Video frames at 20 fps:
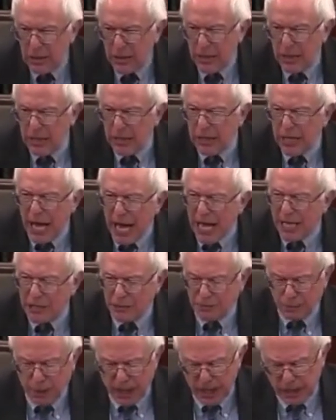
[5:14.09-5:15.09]
in tax
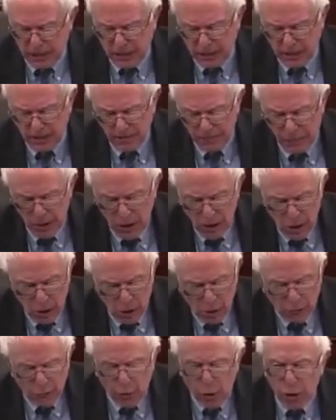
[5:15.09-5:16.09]
breaks
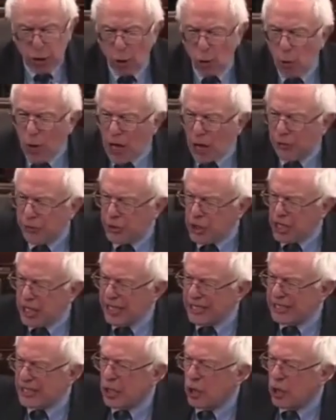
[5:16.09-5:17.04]
for the wealthiest